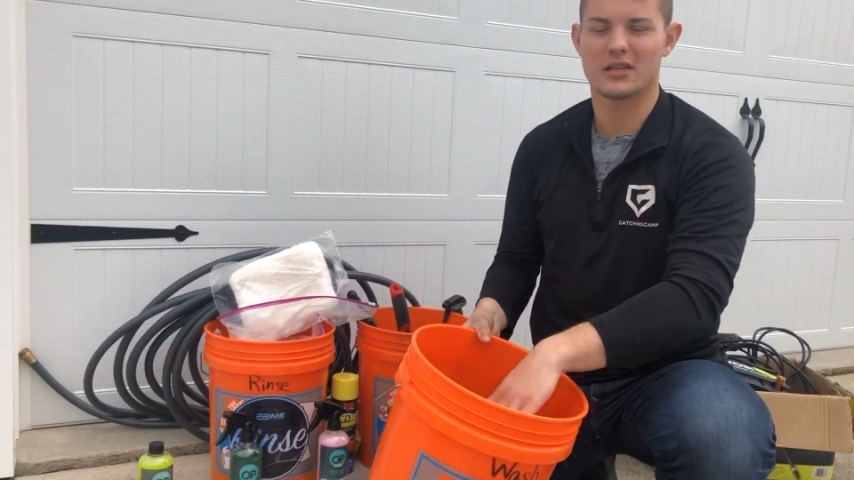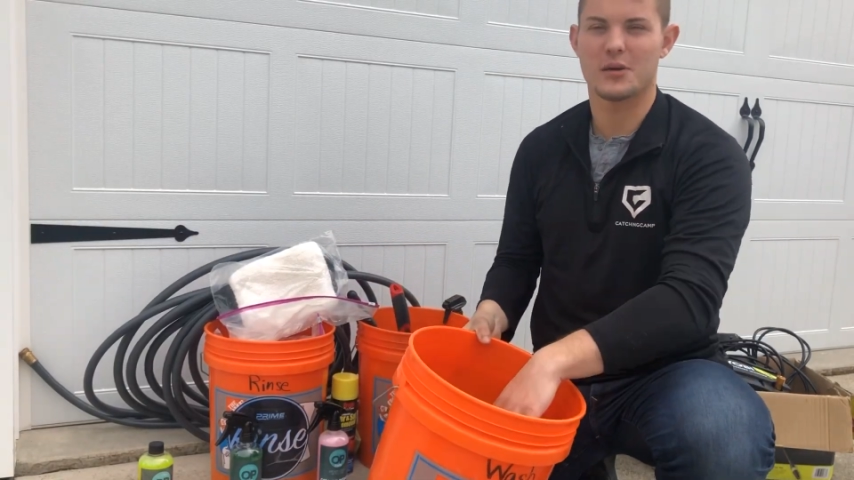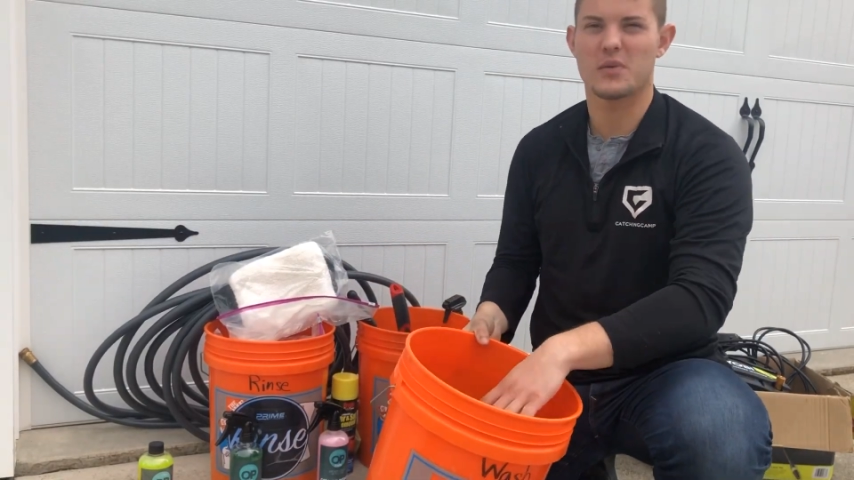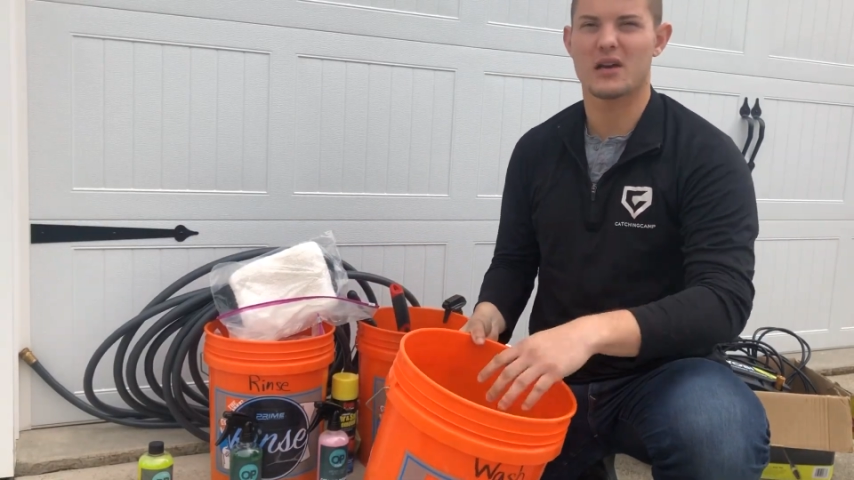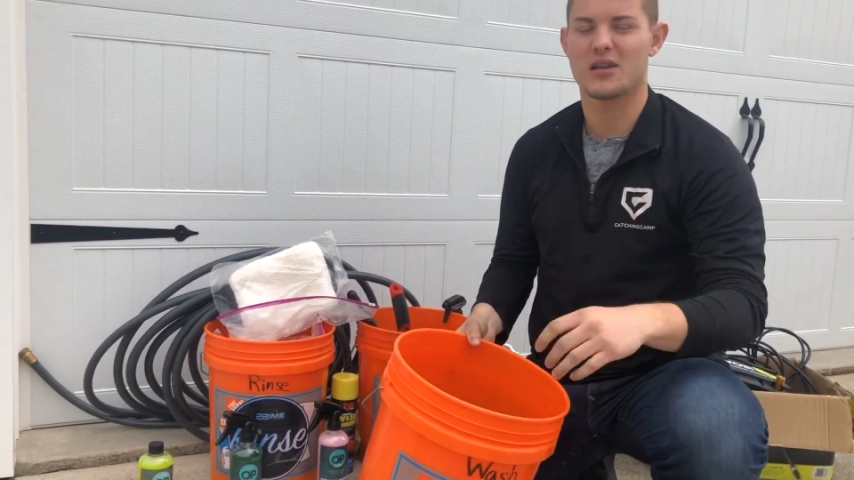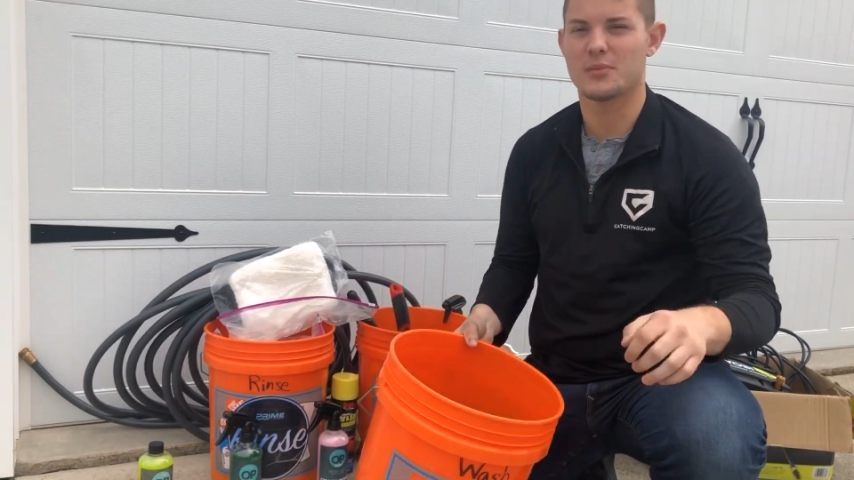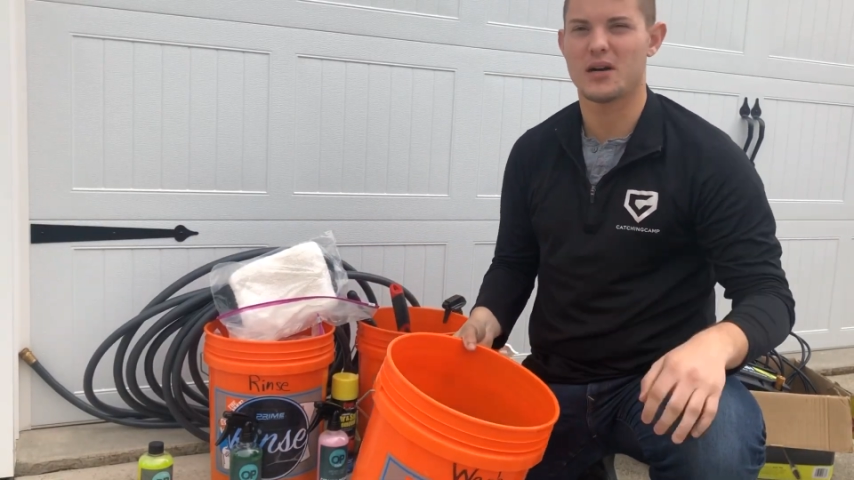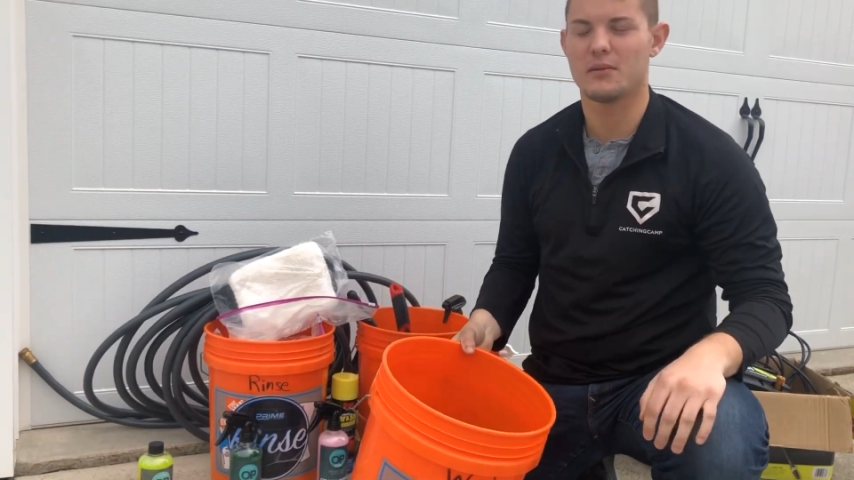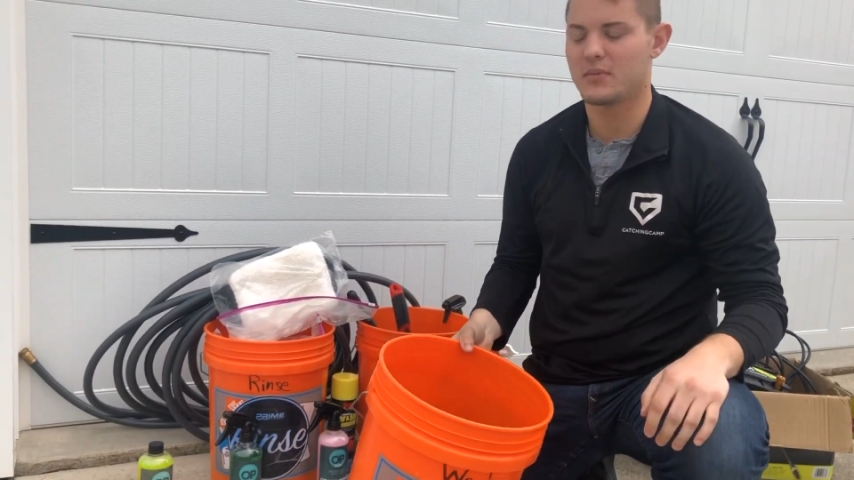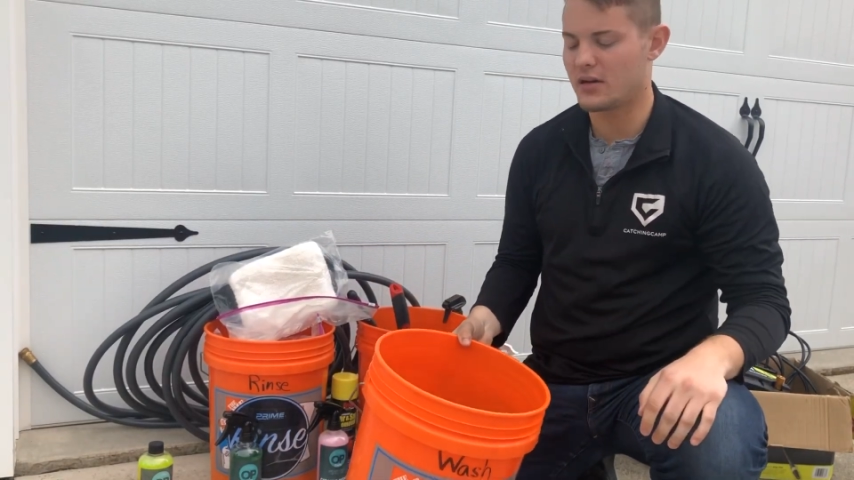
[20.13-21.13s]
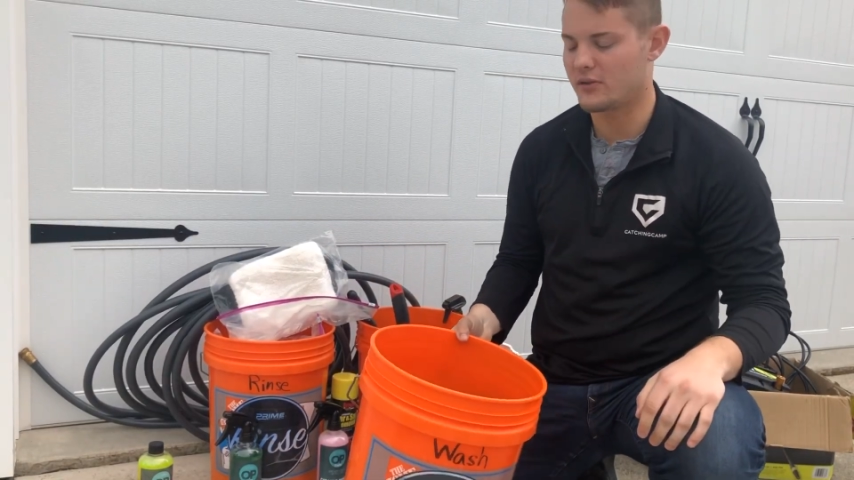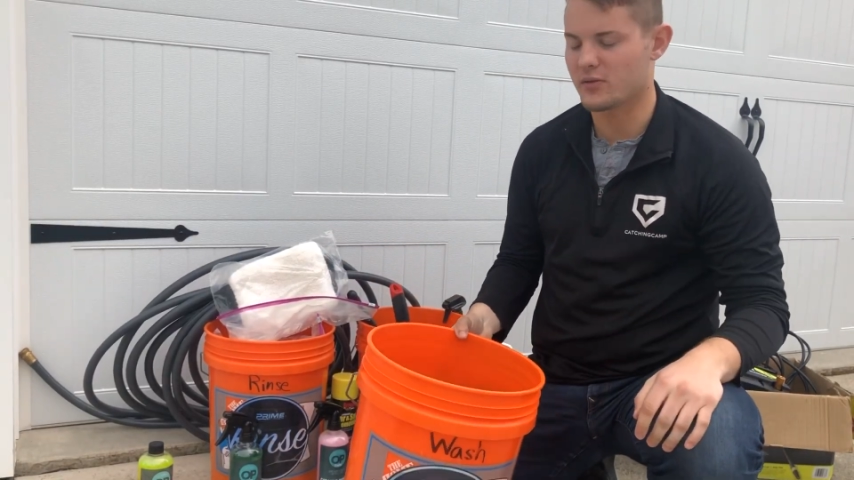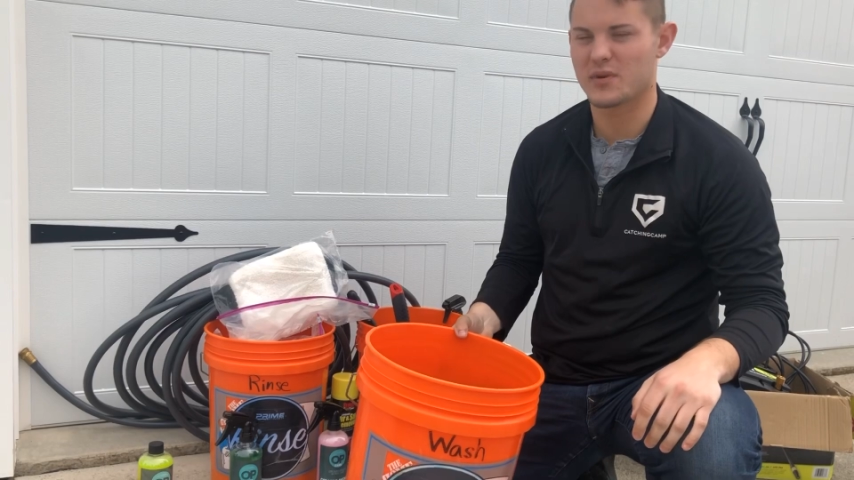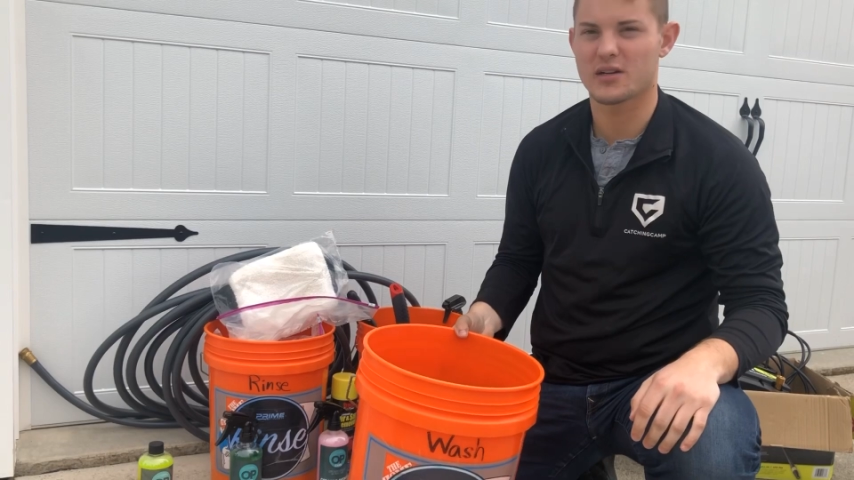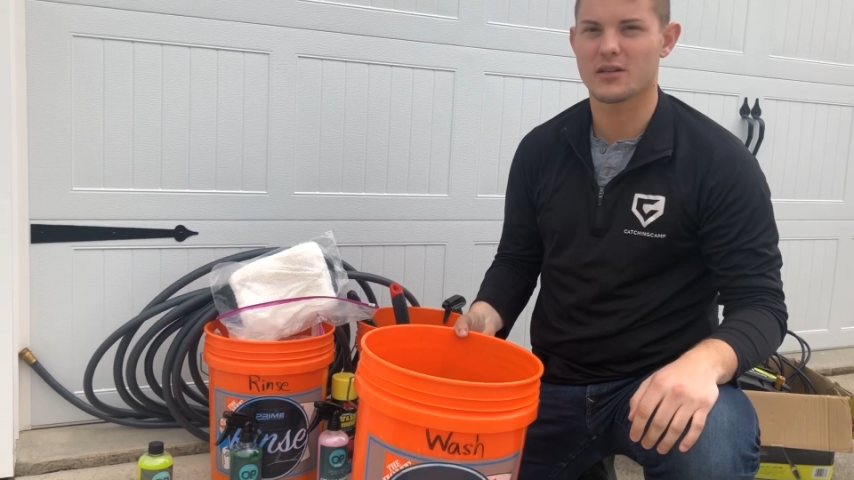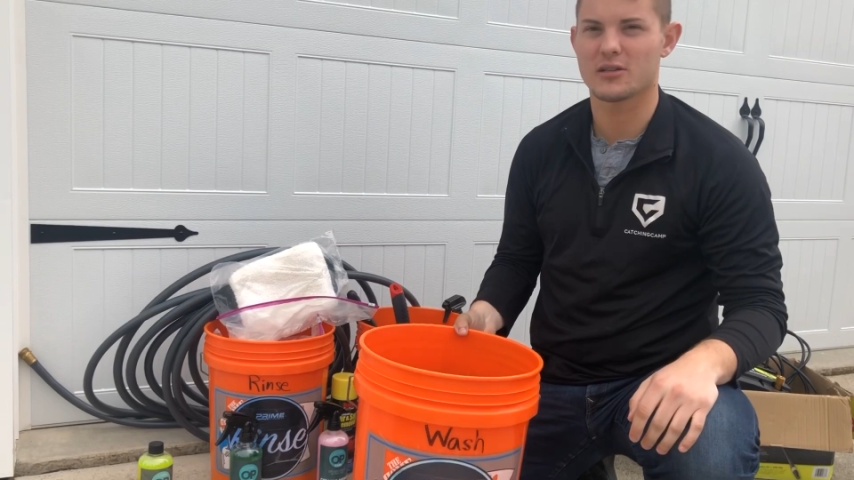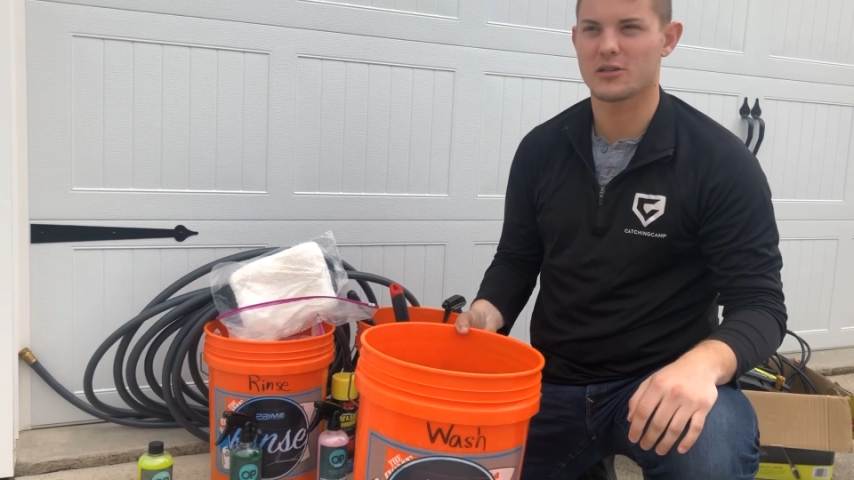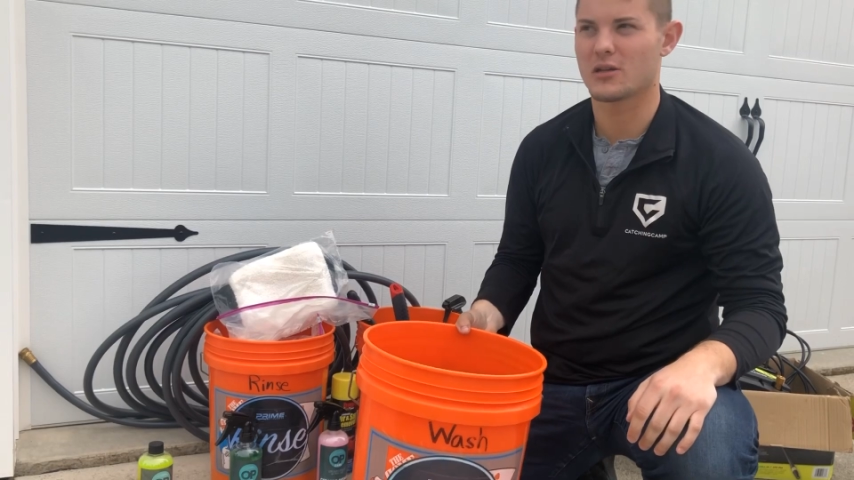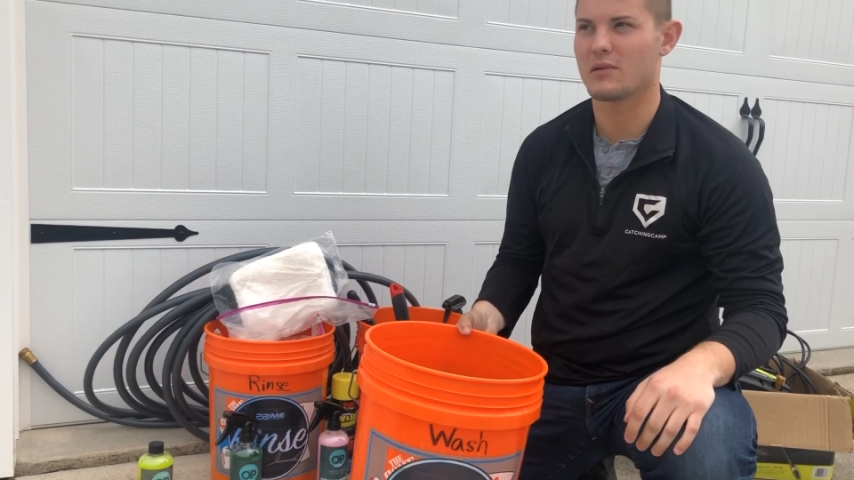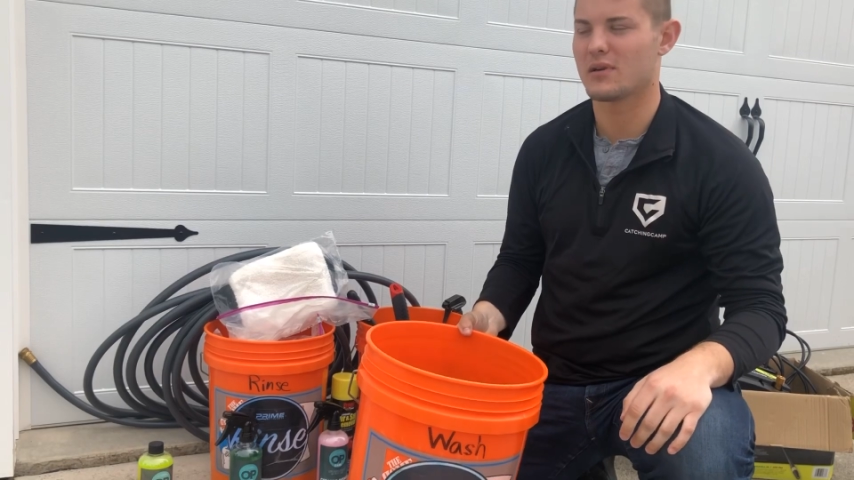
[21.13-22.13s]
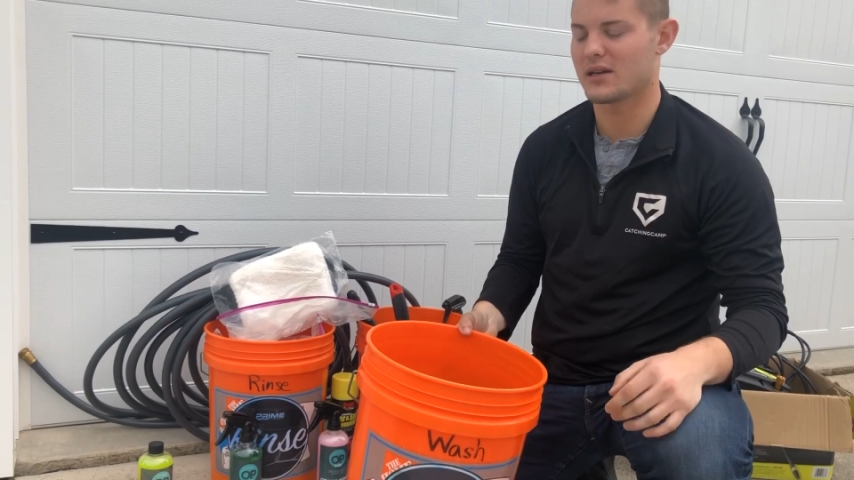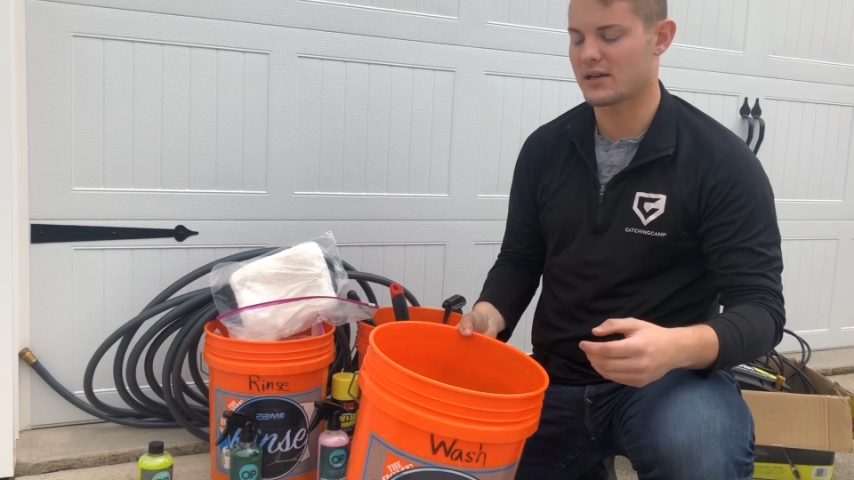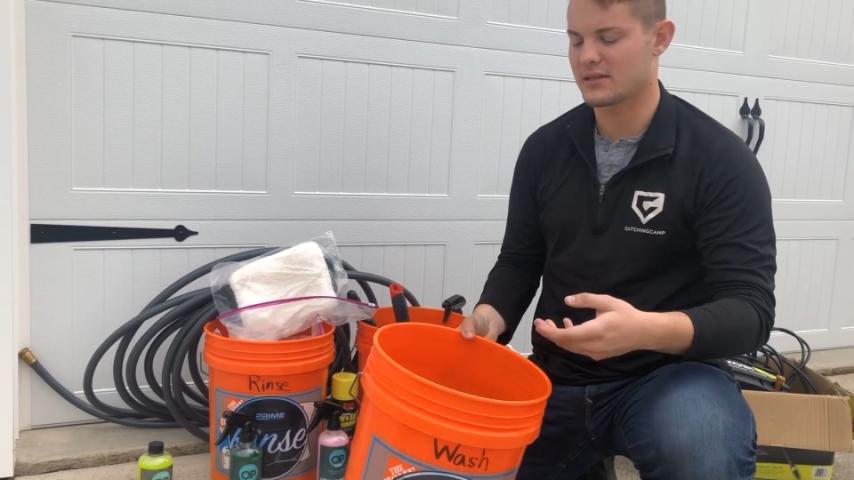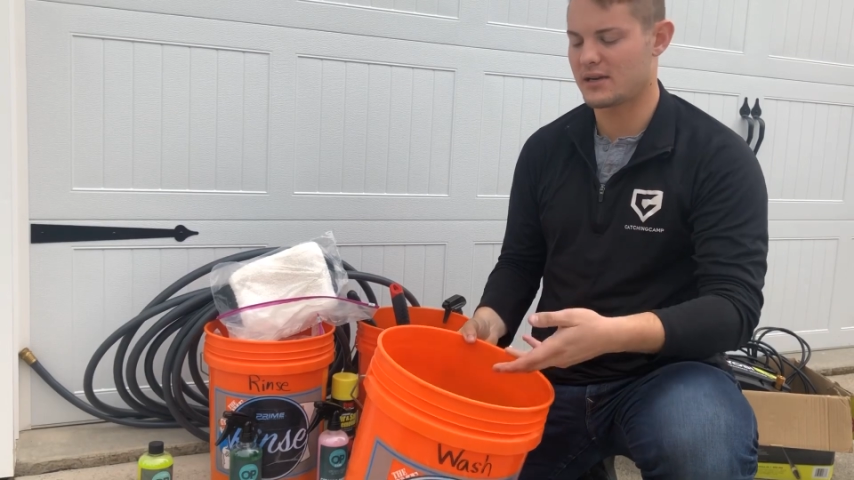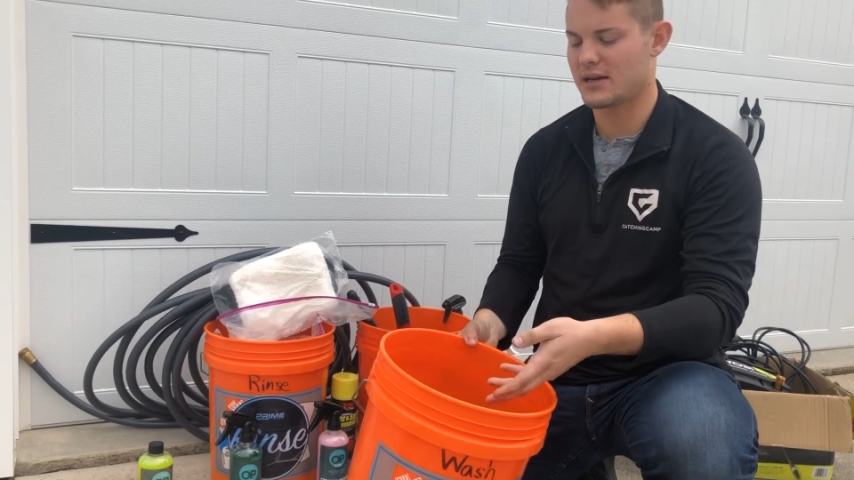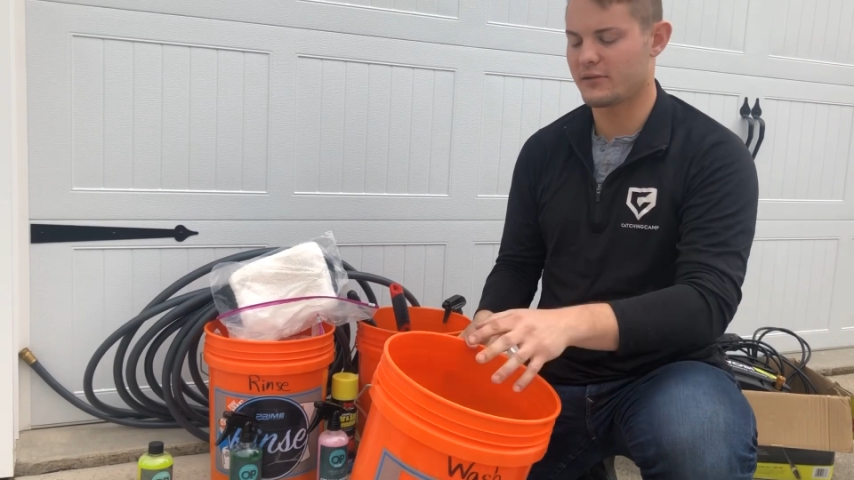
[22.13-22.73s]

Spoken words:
keep it at the bottom of your bucket so that way it's not